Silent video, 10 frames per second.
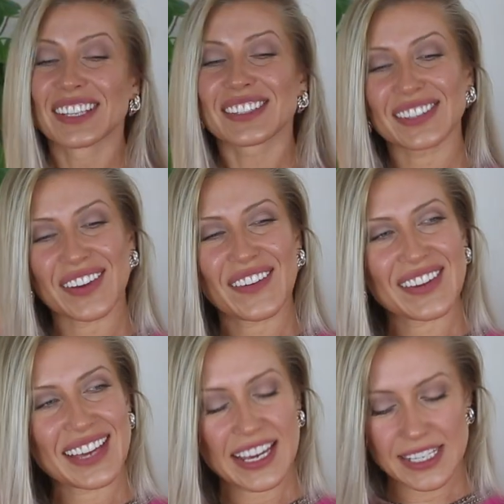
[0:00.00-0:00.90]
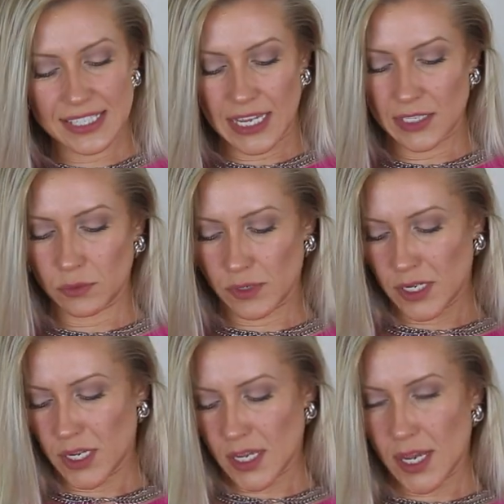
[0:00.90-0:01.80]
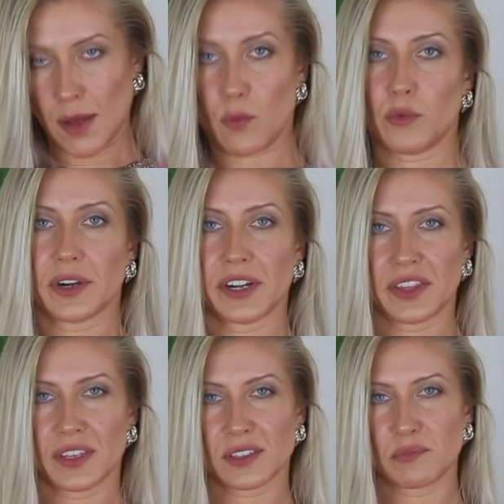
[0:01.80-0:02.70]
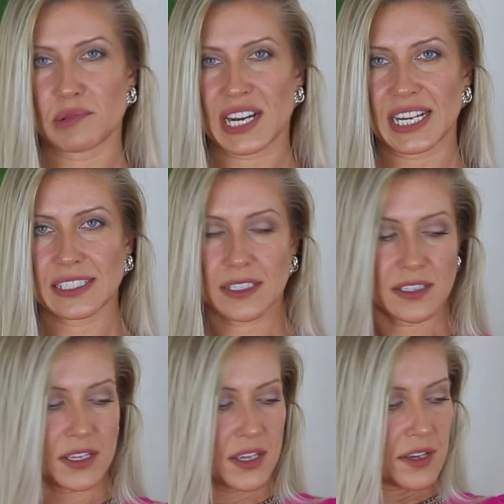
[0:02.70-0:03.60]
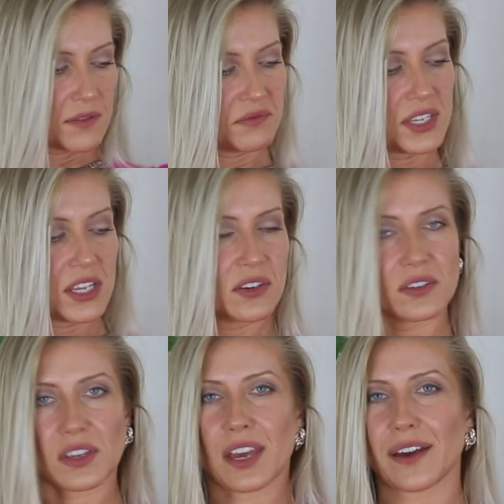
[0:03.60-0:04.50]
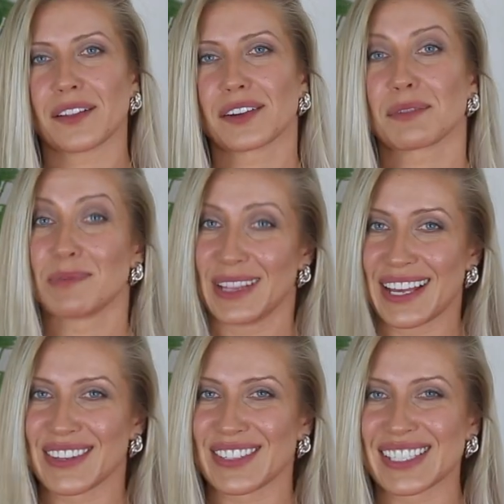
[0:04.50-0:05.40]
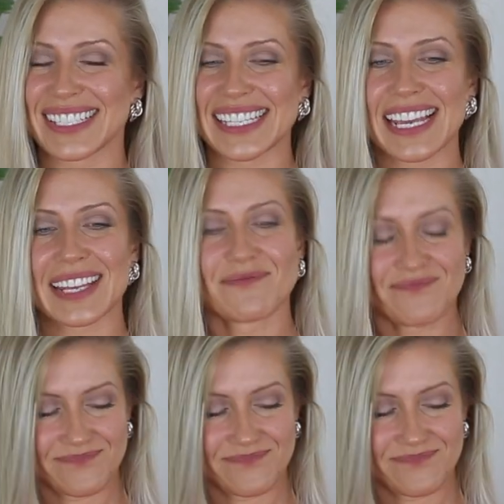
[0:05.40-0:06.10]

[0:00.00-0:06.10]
So you guys, that's why I'm wearing this bright neon color blouse today.